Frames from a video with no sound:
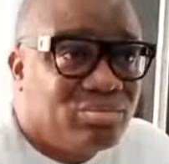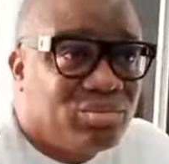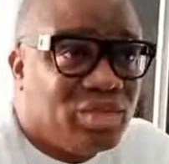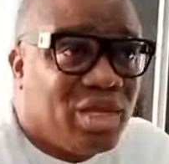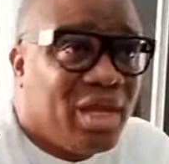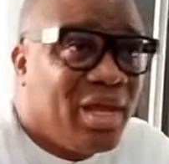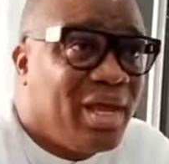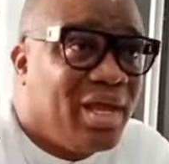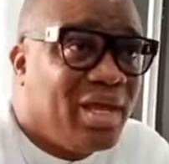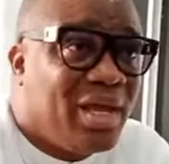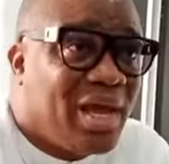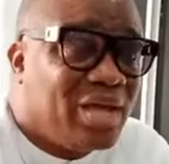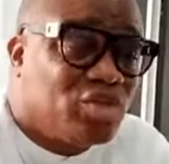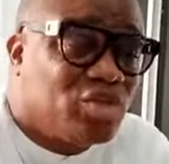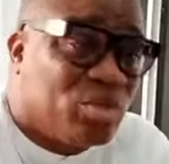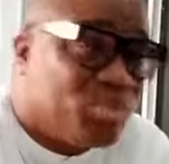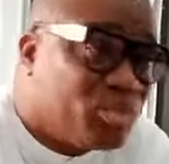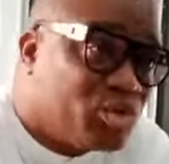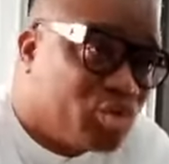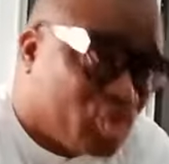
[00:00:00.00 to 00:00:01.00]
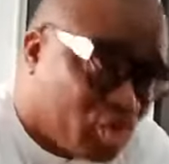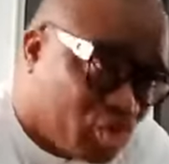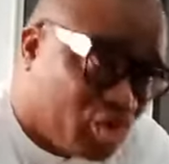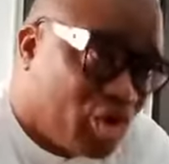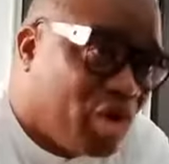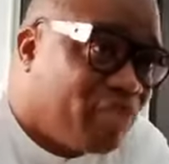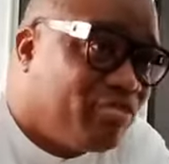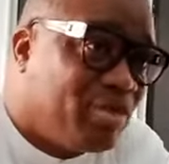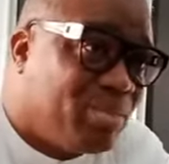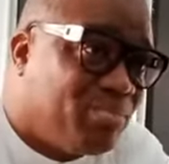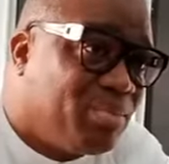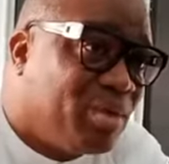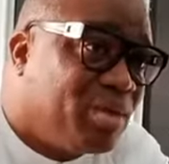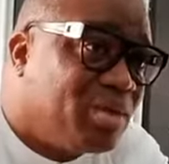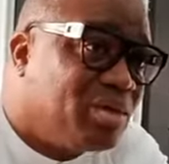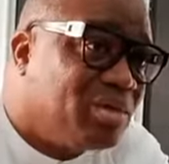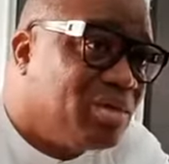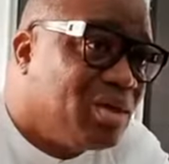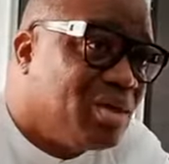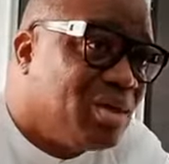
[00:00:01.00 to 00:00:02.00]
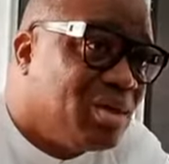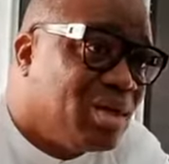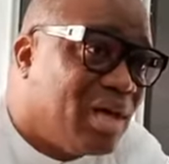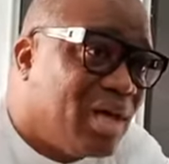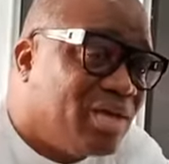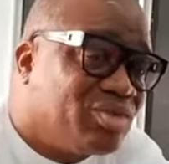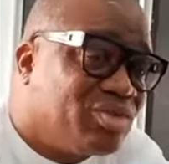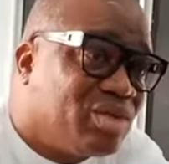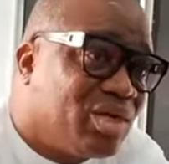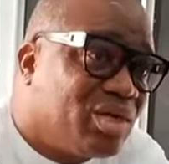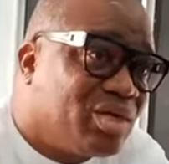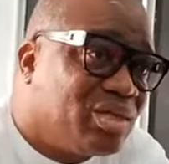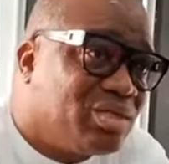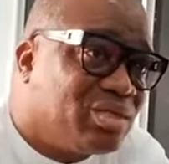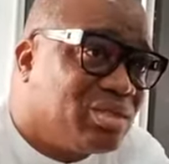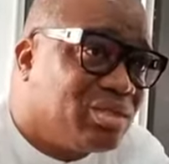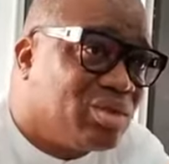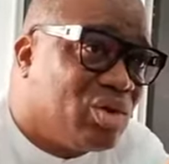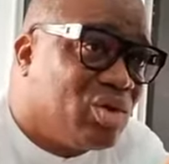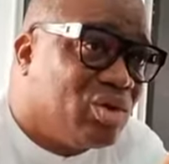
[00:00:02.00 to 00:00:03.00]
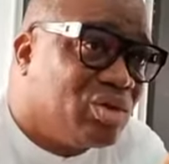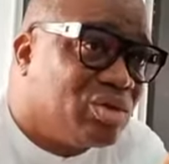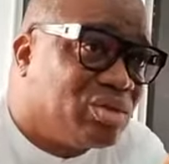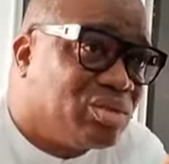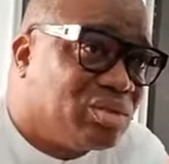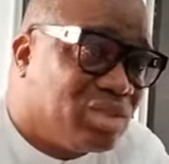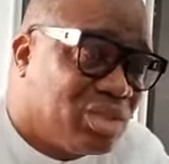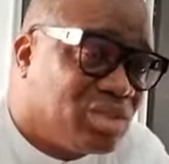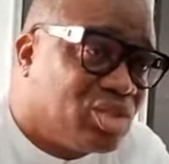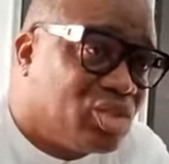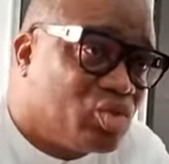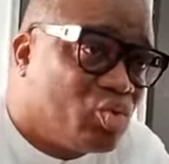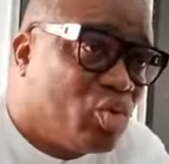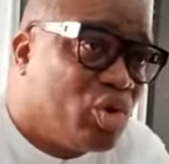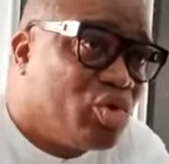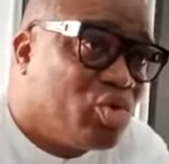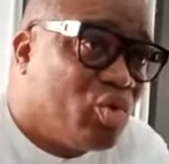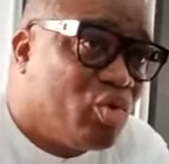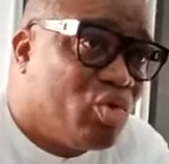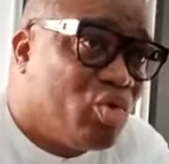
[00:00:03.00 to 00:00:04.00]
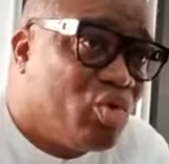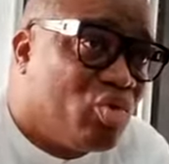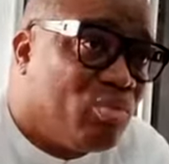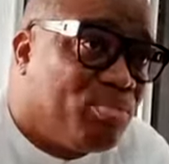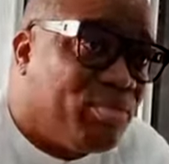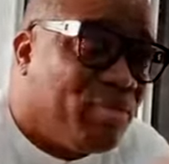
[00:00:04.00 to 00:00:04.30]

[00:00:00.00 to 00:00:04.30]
They are supposed to serve the bill and say, look, this is what you owe.